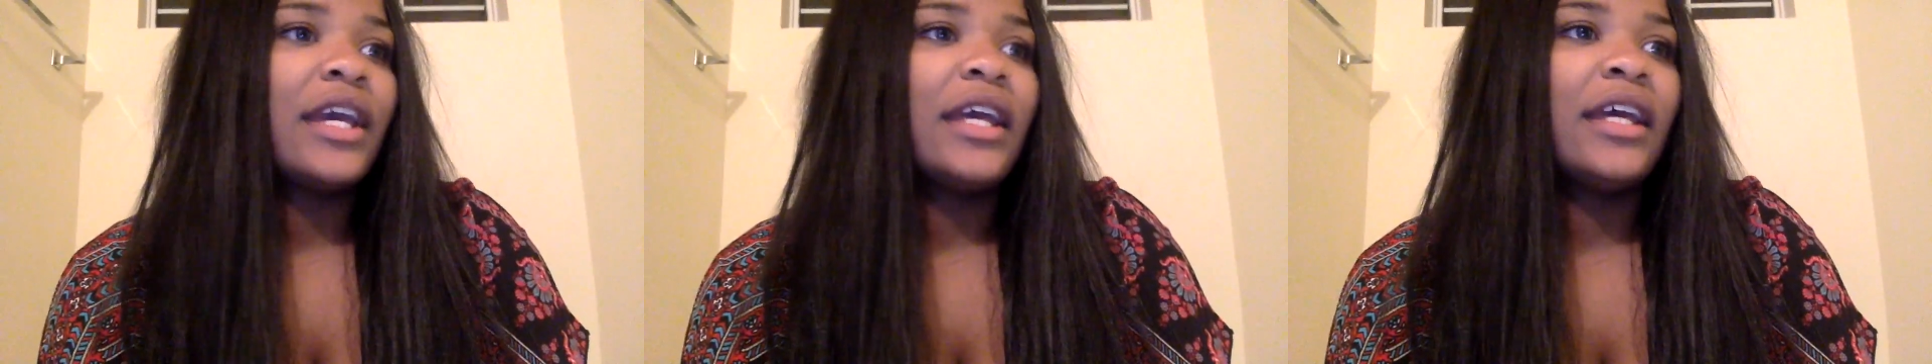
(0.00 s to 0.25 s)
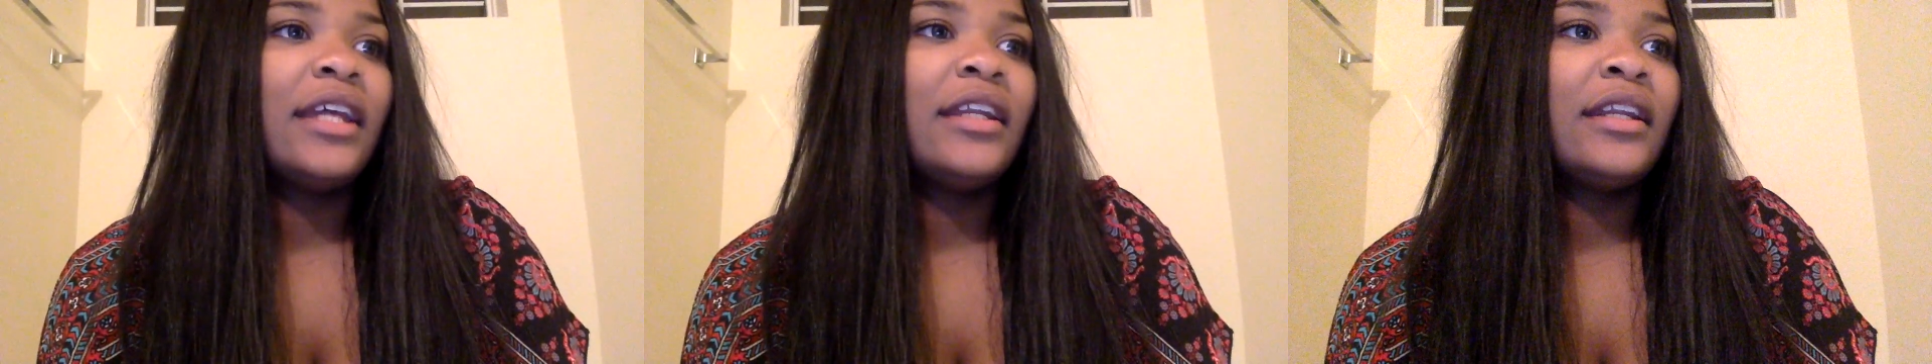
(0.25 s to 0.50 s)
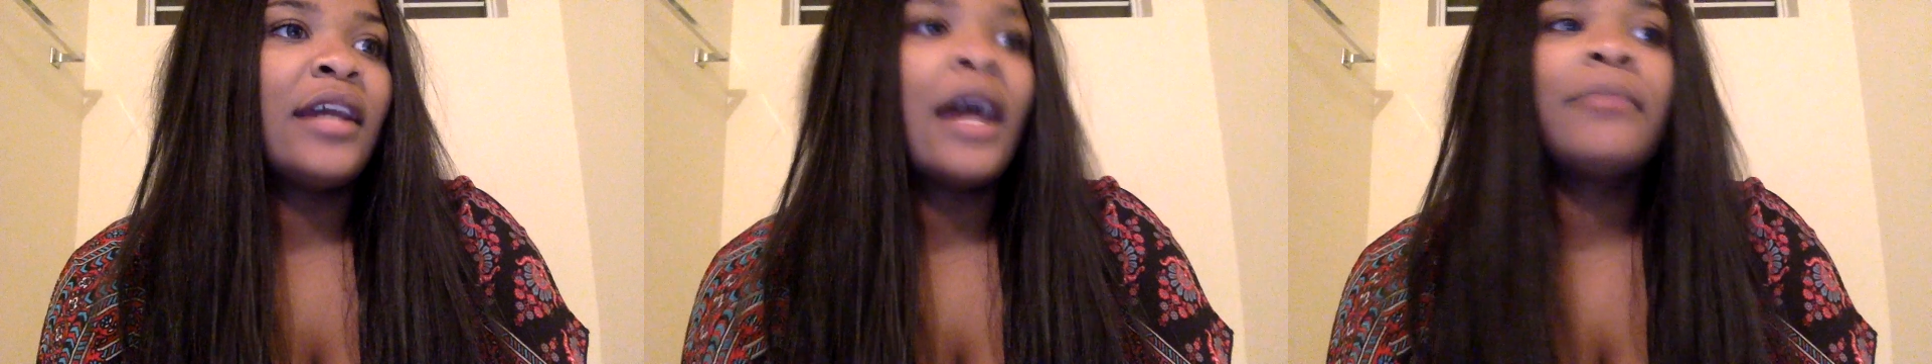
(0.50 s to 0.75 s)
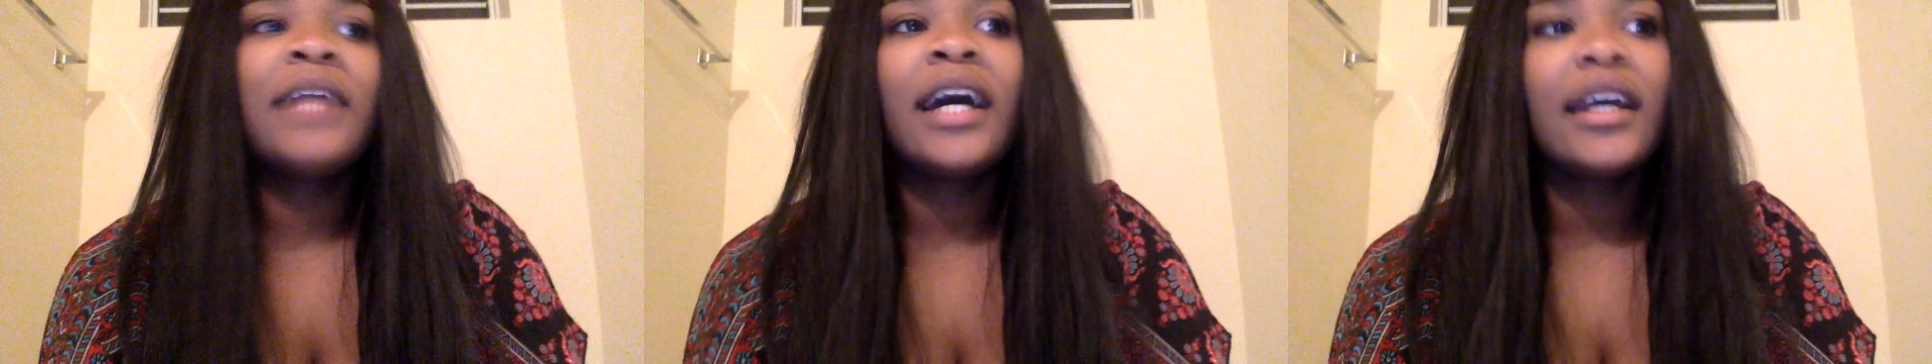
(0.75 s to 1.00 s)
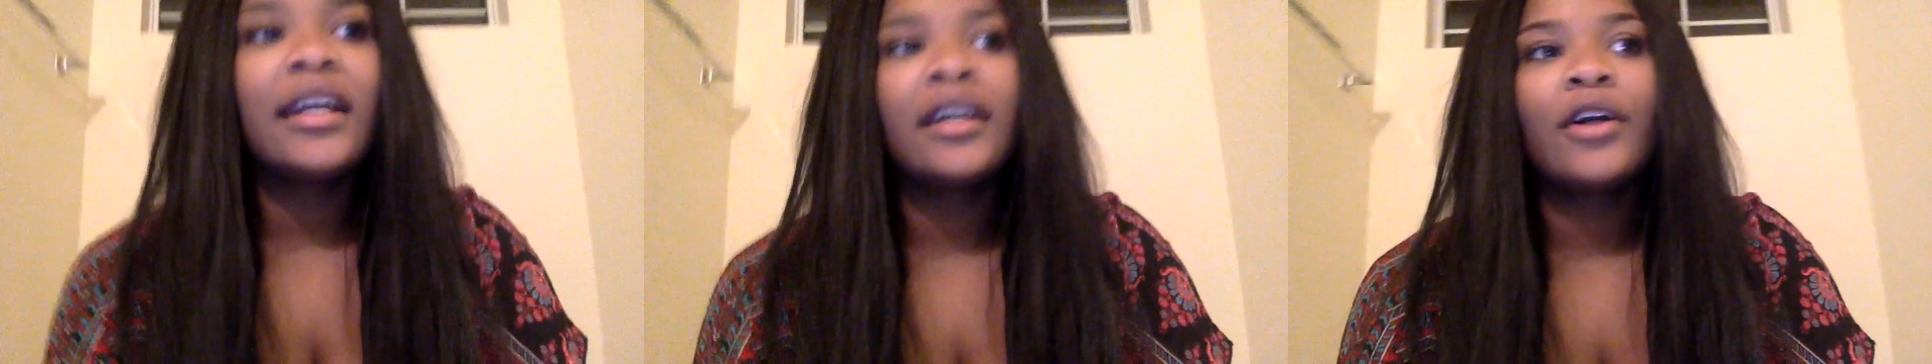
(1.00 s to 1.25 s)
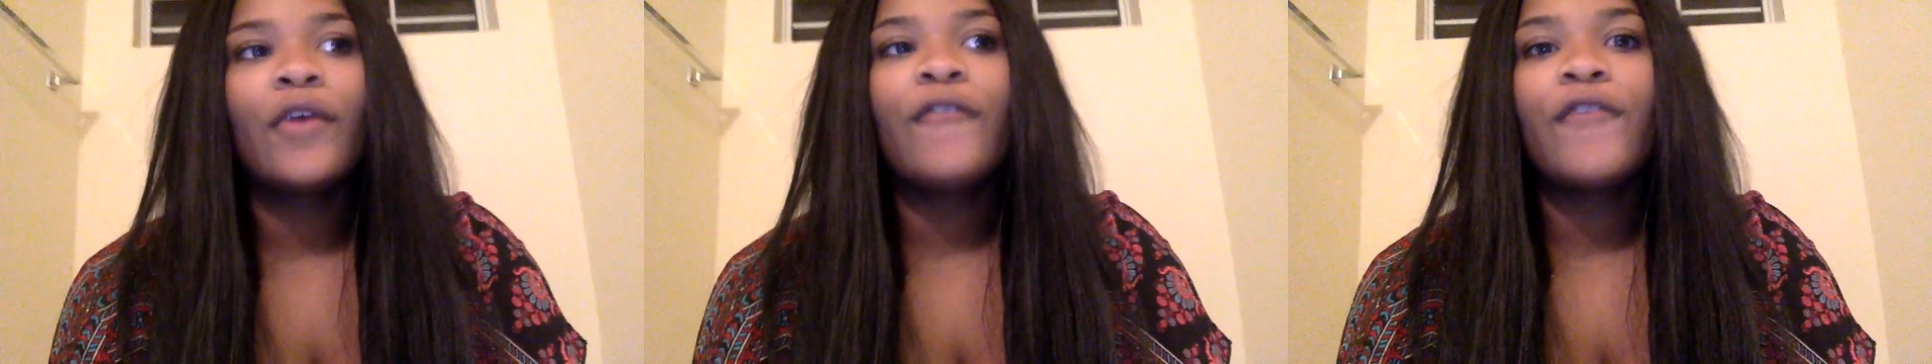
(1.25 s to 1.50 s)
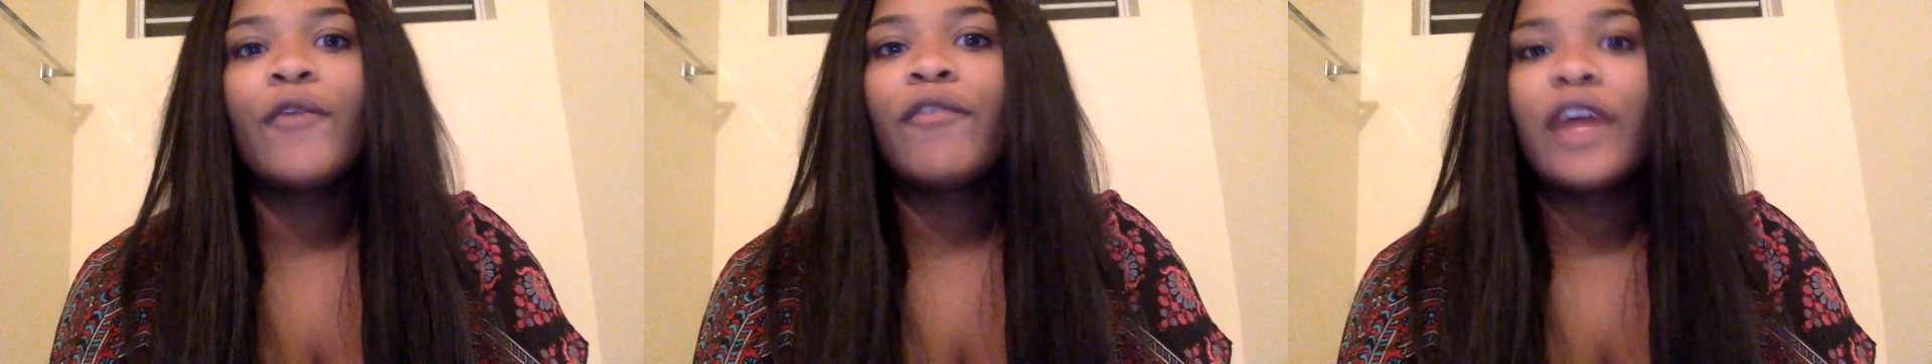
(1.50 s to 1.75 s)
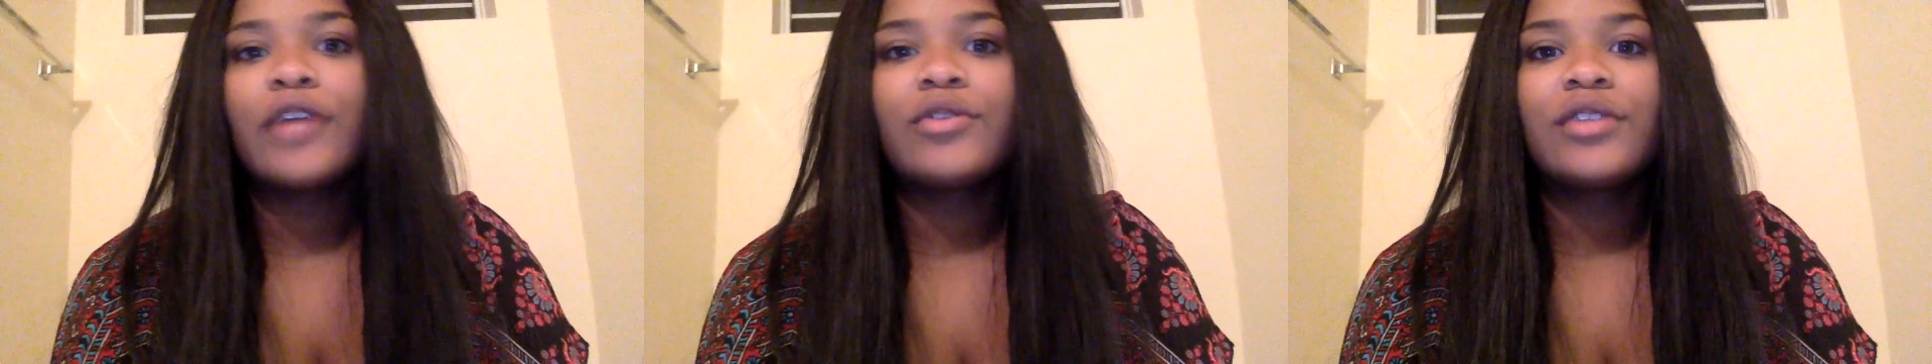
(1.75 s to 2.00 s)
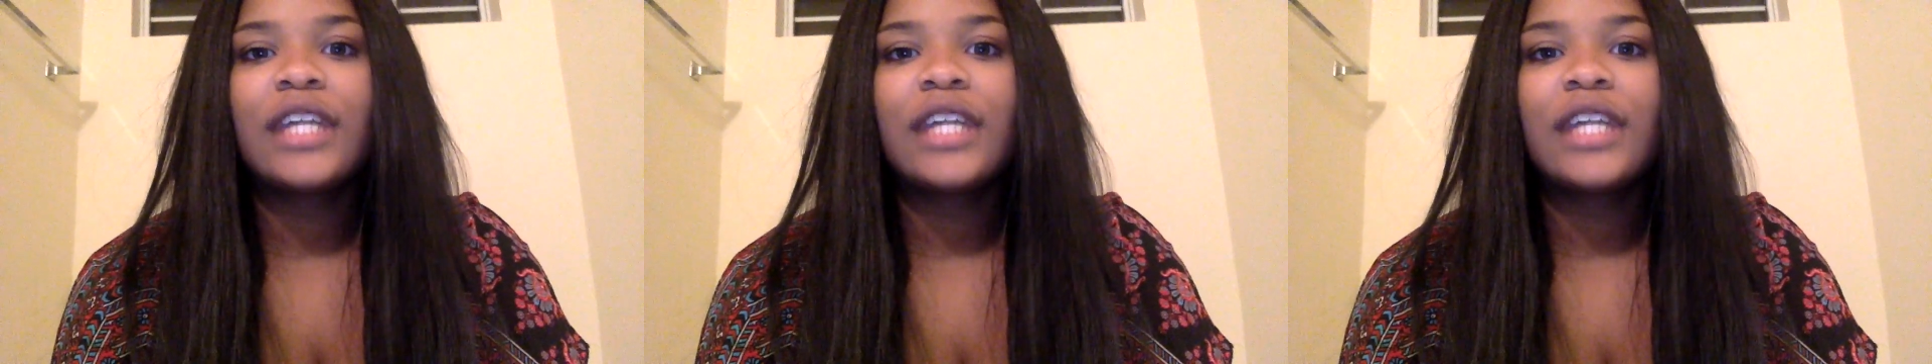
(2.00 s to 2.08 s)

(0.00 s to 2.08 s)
And I'm not going to go full-fledged with